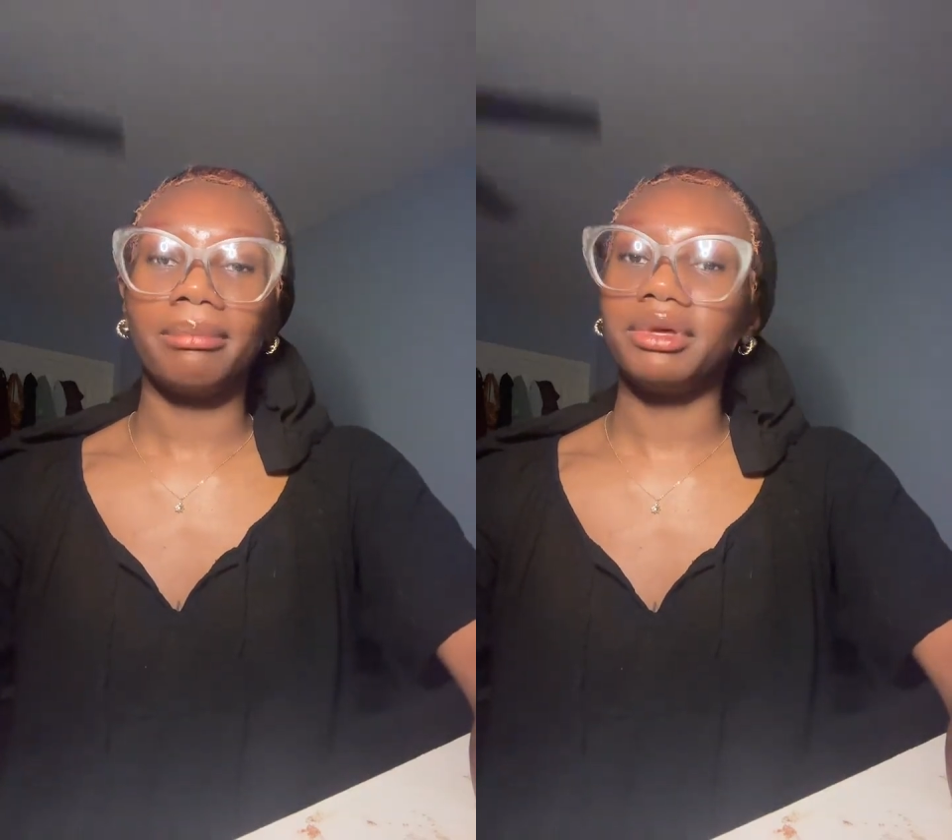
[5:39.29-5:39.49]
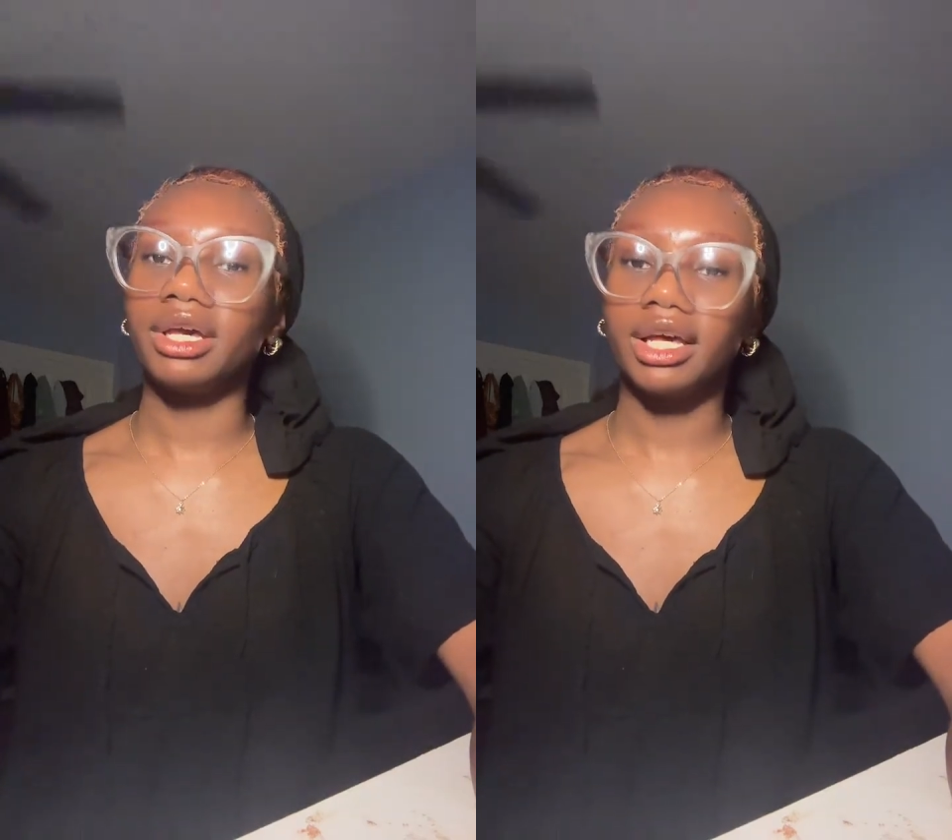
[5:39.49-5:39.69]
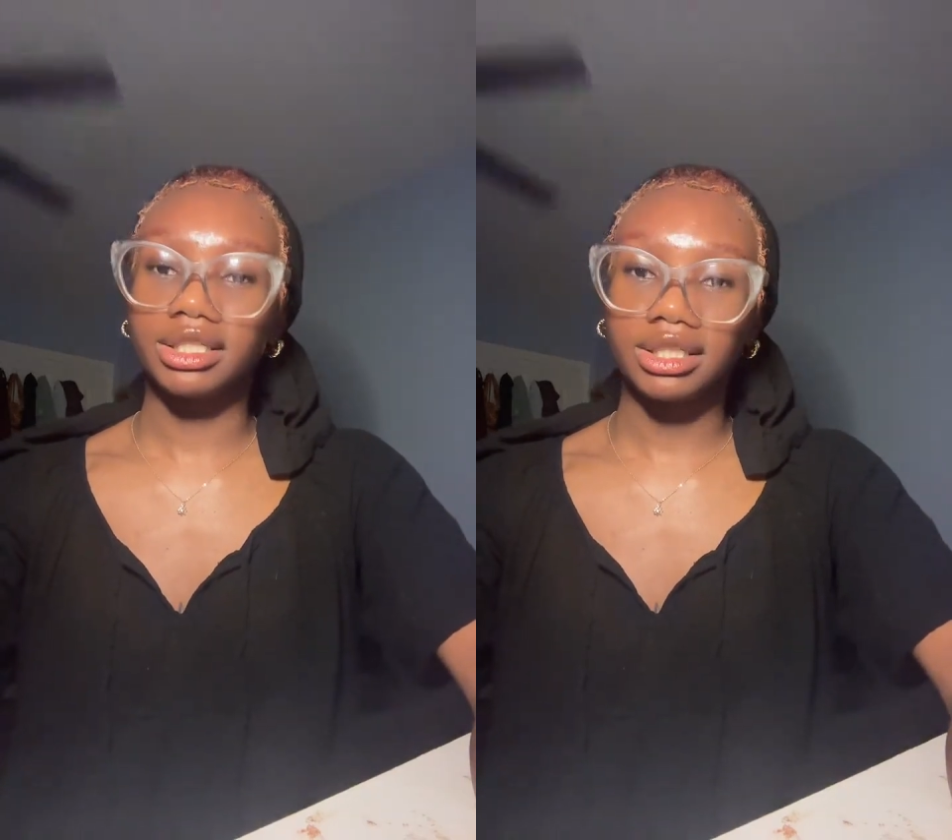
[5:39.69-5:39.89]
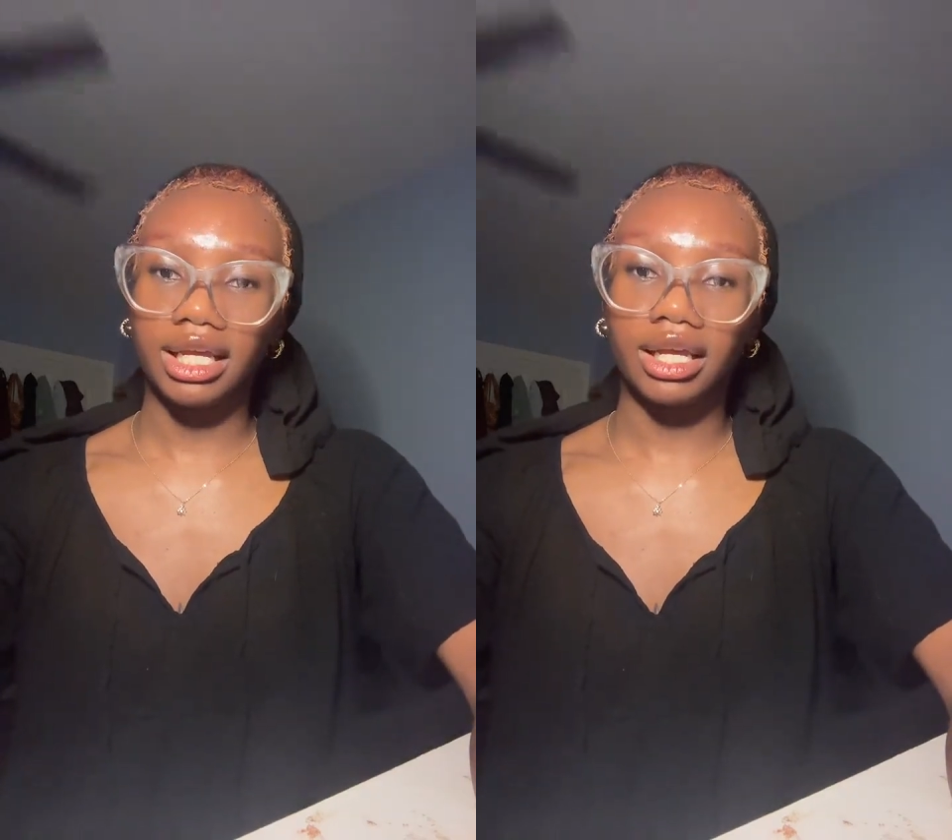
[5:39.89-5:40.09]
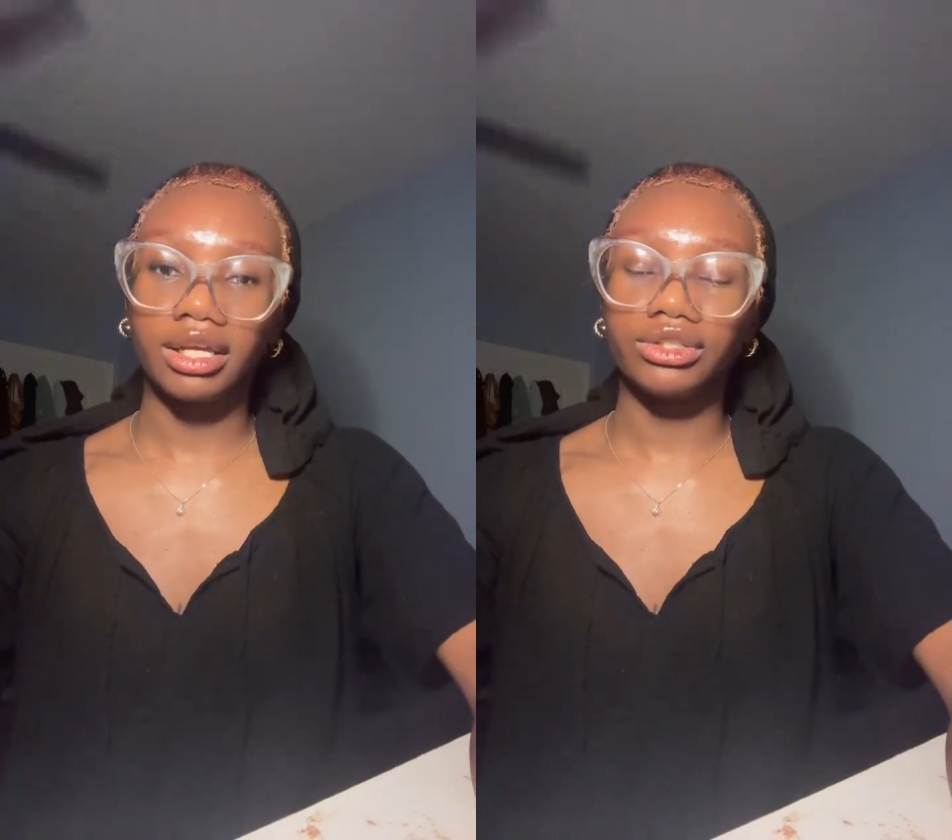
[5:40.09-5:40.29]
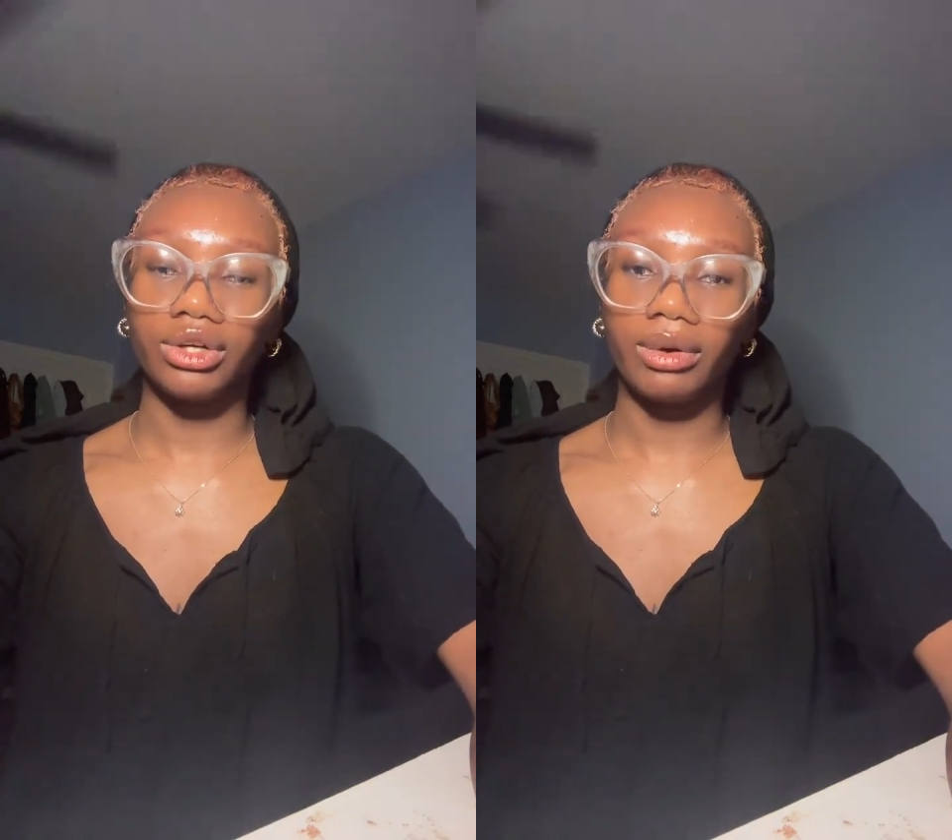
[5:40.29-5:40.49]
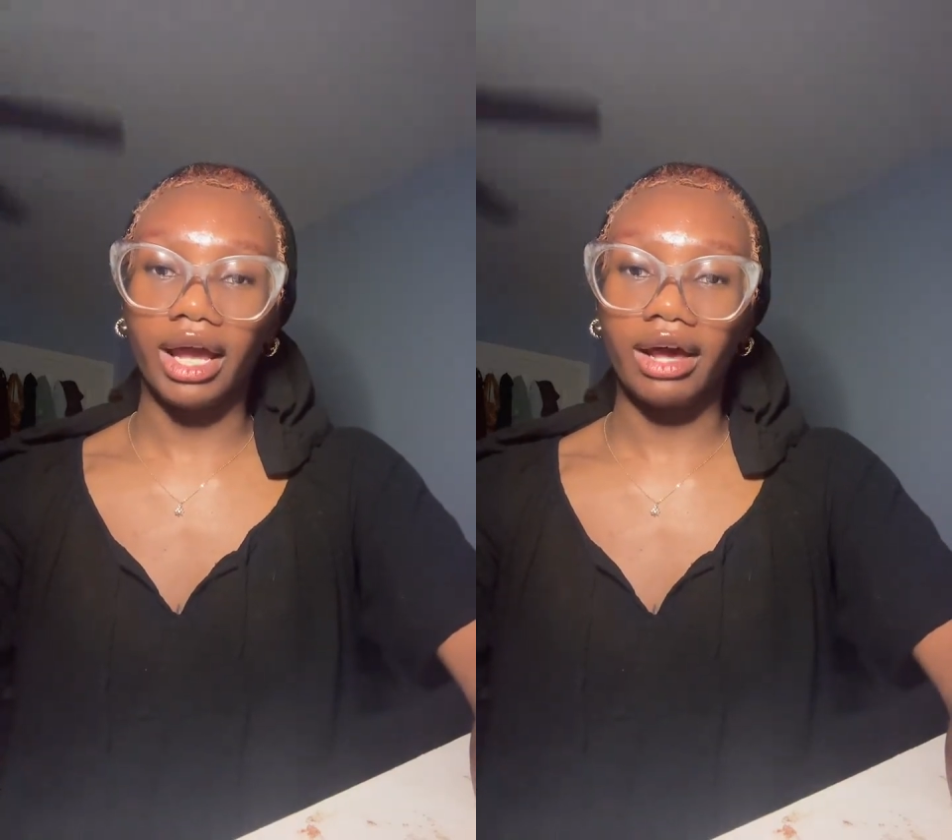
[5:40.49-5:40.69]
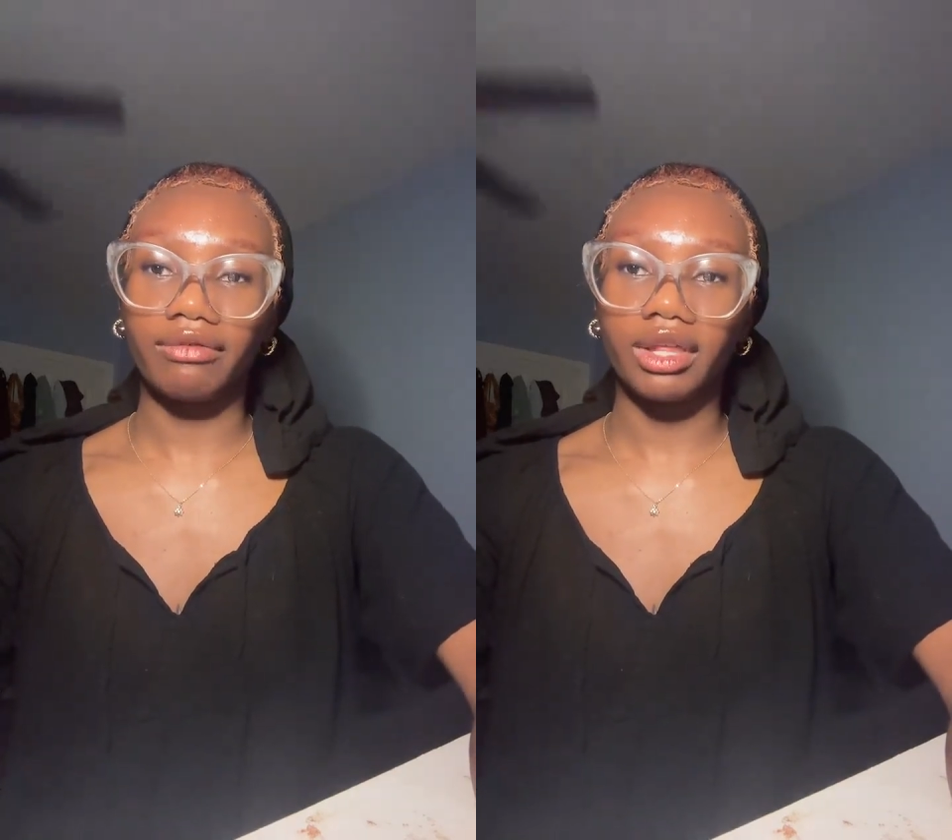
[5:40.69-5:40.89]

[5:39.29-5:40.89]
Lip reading: because they don't have